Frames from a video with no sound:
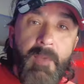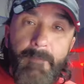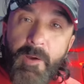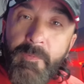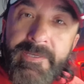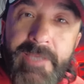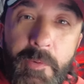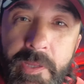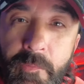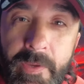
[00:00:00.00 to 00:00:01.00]
But when
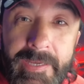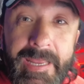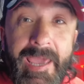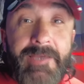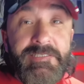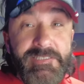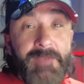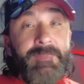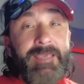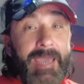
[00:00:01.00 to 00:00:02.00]
Doty went down,
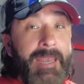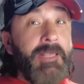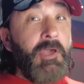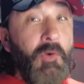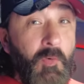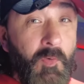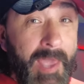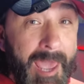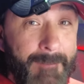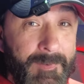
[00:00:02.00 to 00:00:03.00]
something kind of cool
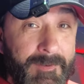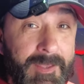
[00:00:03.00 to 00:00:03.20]
happened.